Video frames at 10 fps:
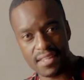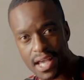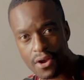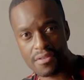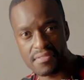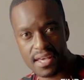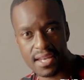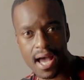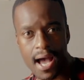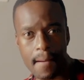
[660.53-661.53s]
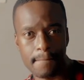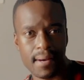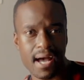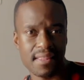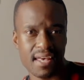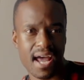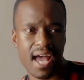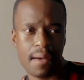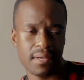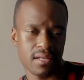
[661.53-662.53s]
there than I
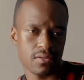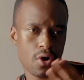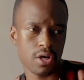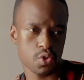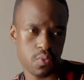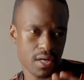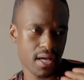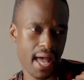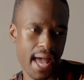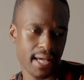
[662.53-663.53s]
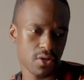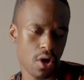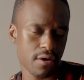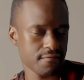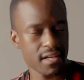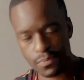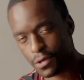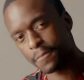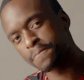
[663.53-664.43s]
am on Twitter and on Facebook.